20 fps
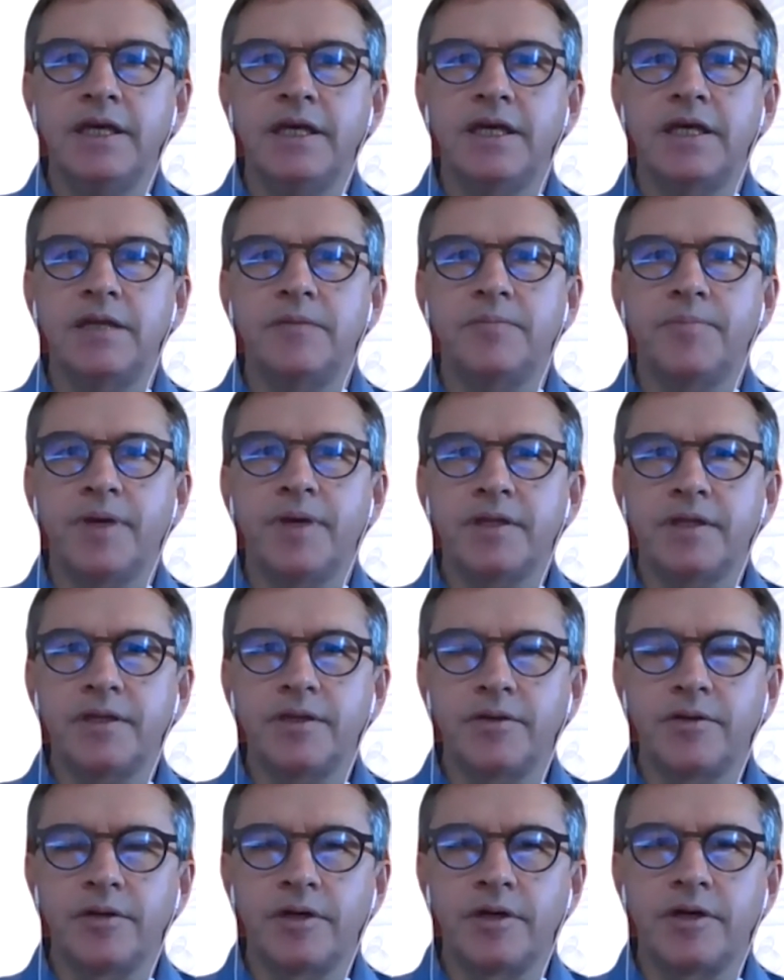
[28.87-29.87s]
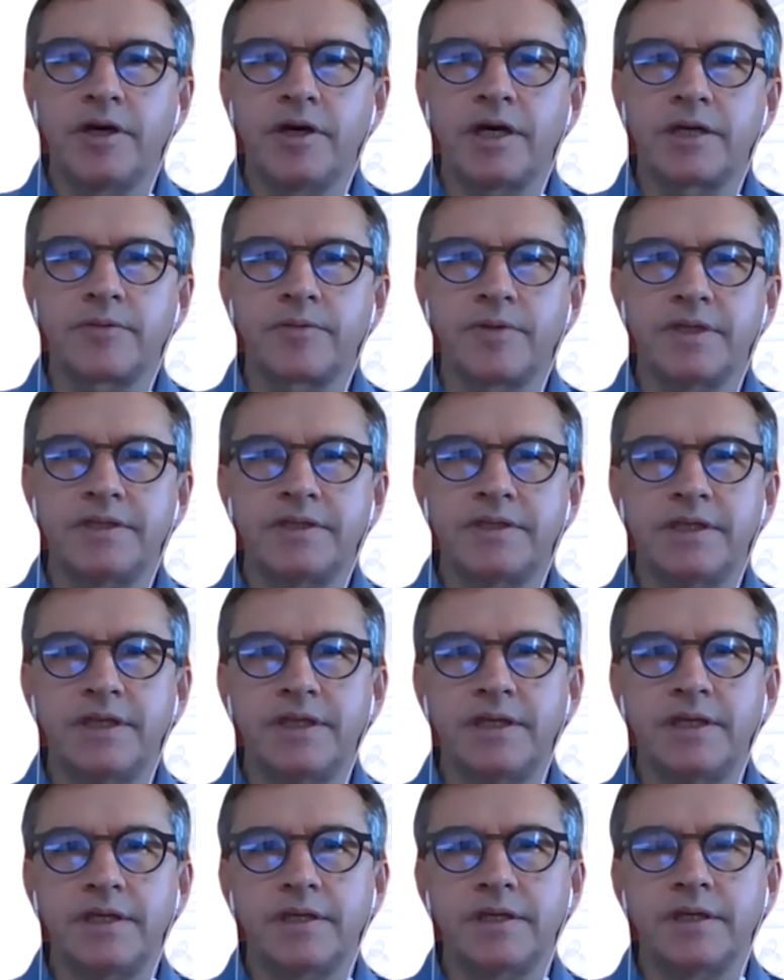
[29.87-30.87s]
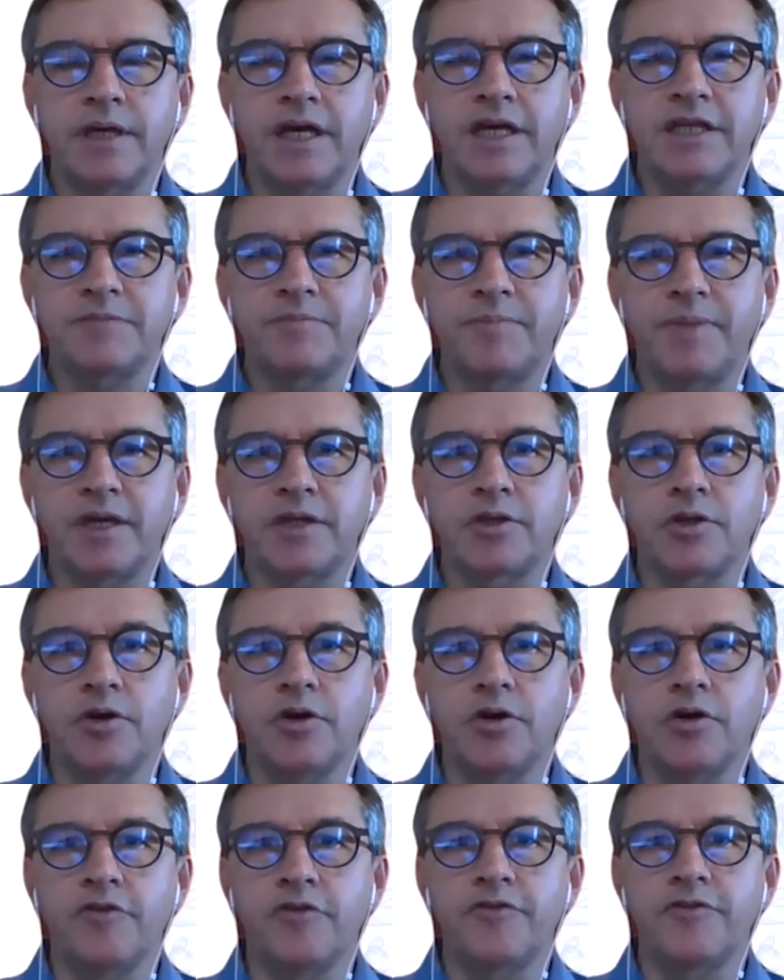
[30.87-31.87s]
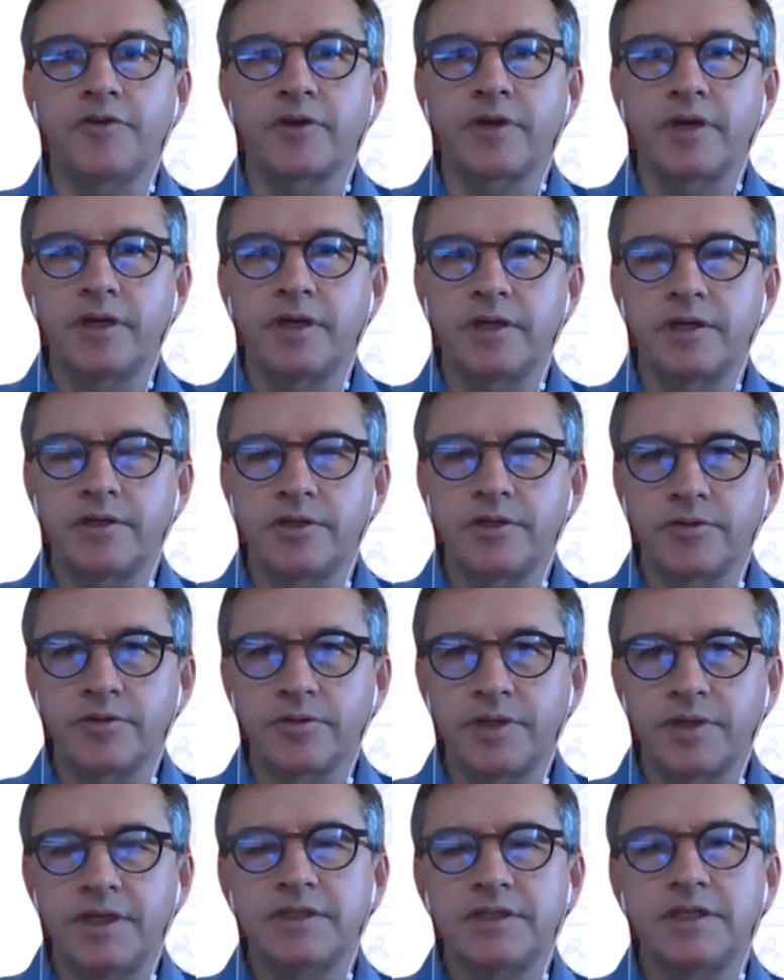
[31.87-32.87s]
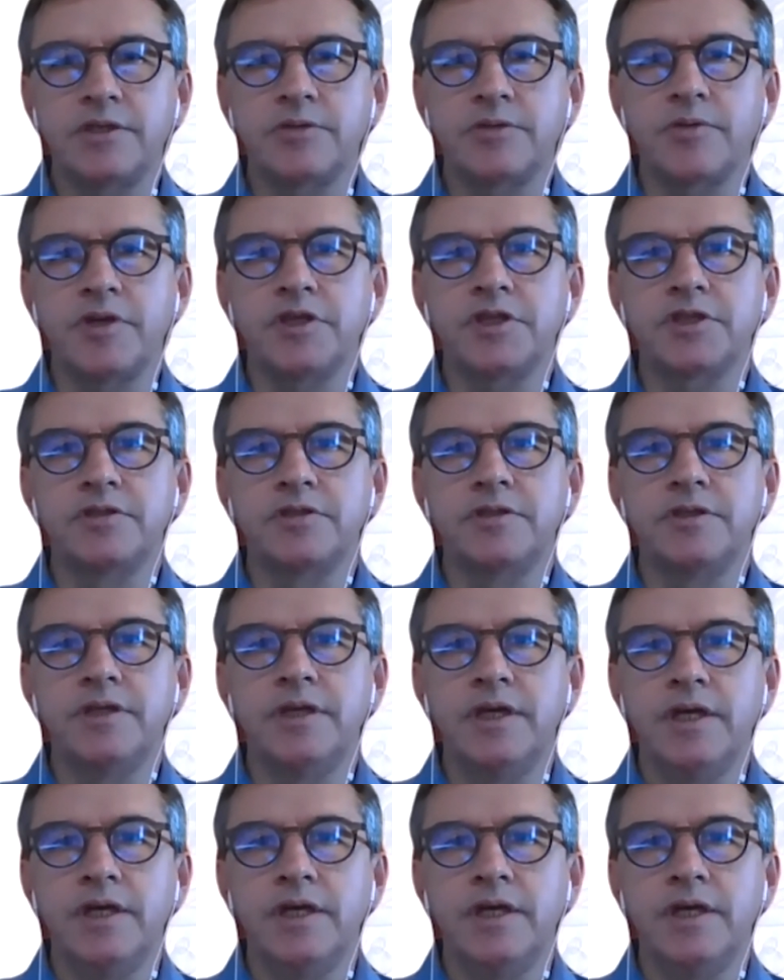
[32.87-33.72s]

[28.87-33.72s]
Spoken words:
in particular addressing aspects of the regulatory situation,